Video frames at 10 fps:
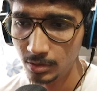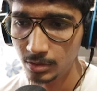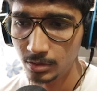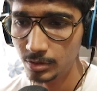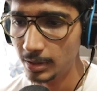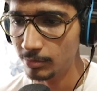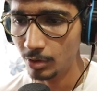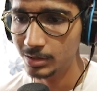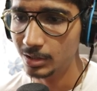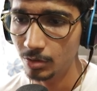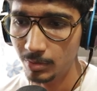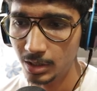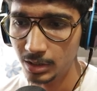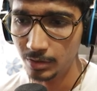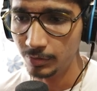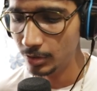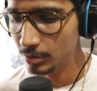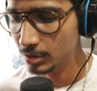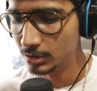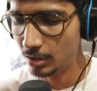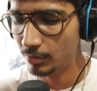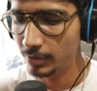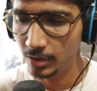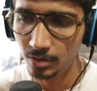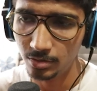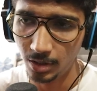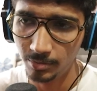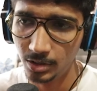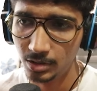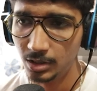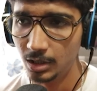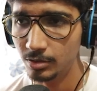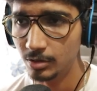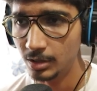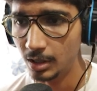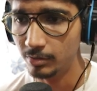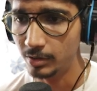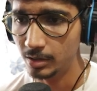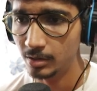You can watch in Dobananiki videos, this kind of videos, so I'm just telling you in that way.